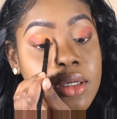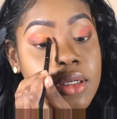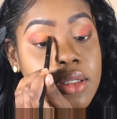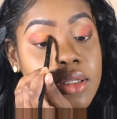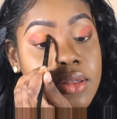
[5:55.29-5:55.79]

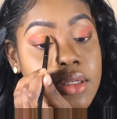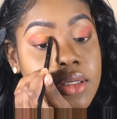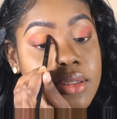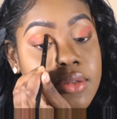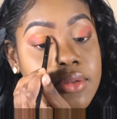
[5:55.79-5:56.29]
The thing
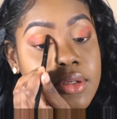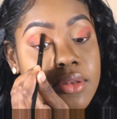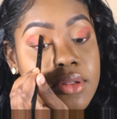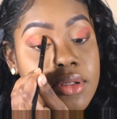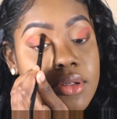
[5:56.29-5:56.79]
is, I
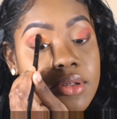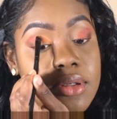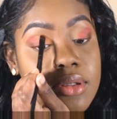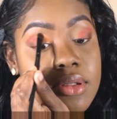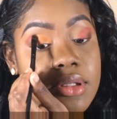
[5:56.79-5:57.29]
think
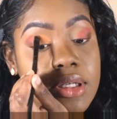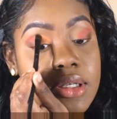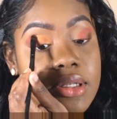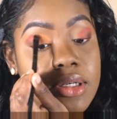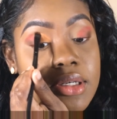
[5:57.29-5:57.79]
Nikki
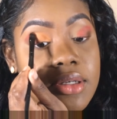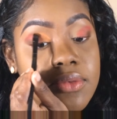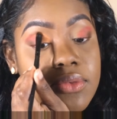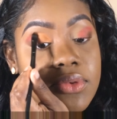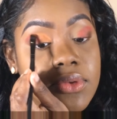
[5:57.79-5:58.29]
and I have
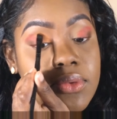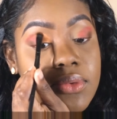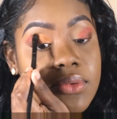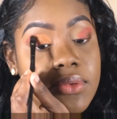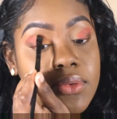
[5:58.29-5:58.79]

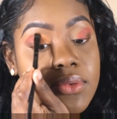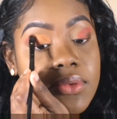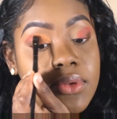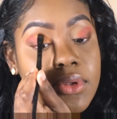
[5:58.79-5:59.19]
two